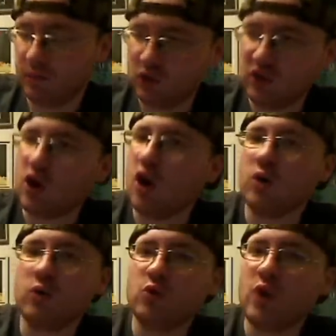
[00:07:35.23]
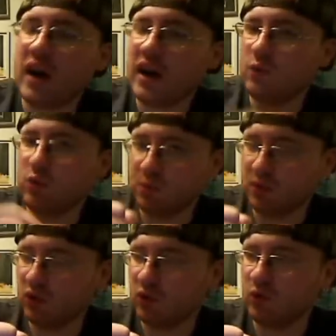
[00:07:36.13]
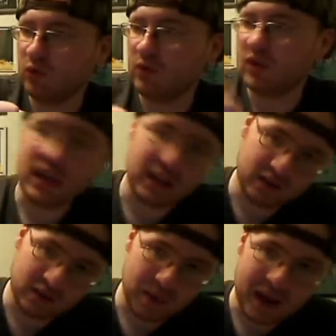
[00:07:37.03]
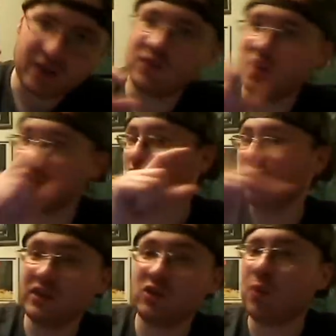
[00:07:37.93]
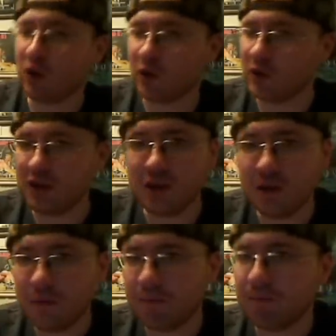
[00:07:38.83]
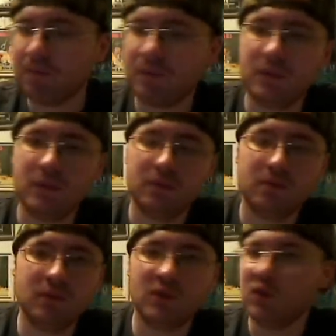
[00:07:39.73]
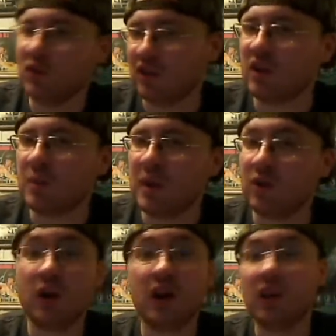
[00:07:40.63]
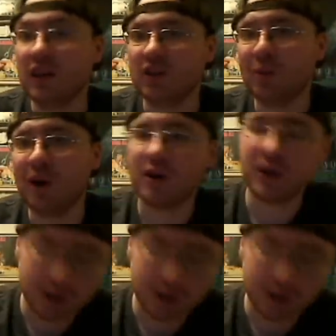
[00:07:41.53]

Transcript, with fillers: you see Arnold arrive with balloons, and the badge says, let's party. So you think your commando, let's party.